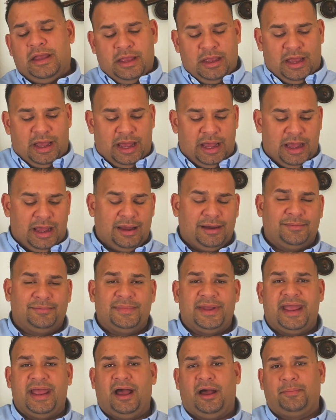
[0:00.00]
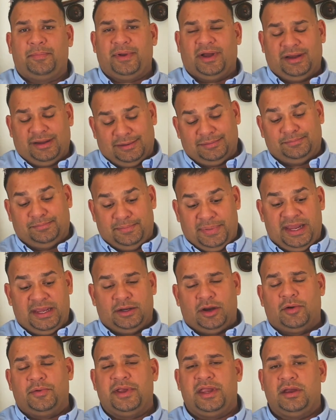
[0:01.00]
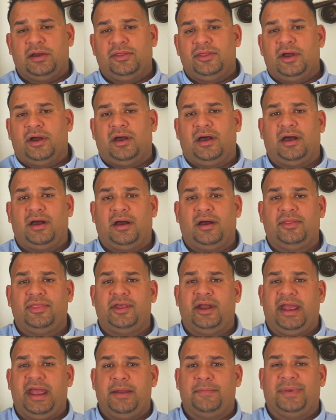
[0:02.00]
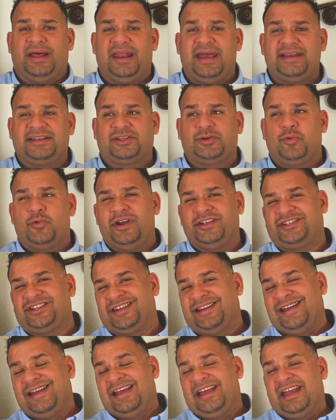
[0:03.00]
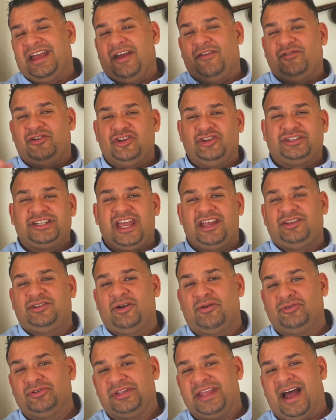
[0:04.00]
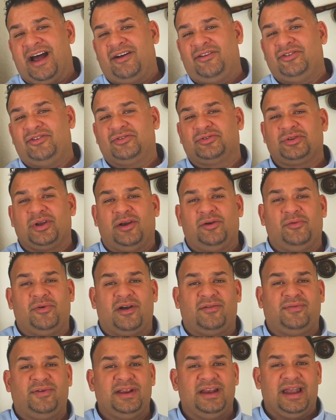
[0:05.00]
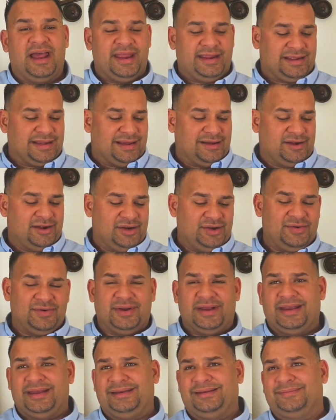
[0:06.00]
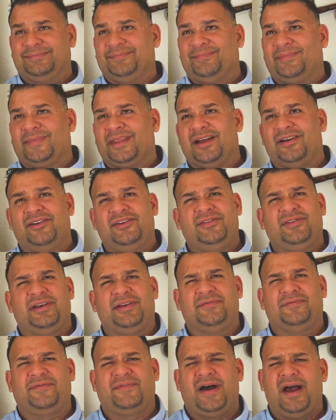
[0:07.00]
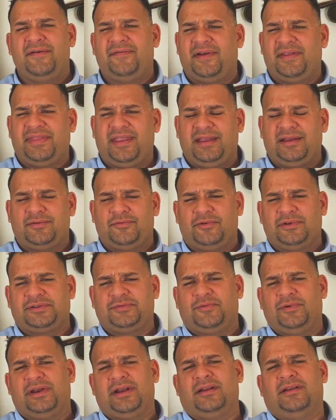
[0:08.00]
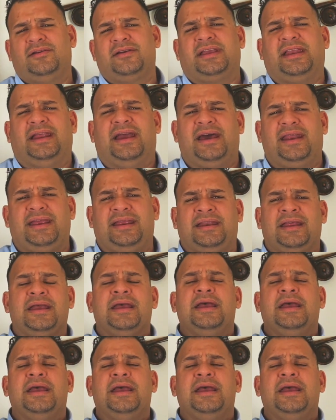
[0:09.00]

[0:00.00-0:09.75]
help being over here on the MLS. Which if you take those down, those are roughly like 105. I think was when I'm looking at it.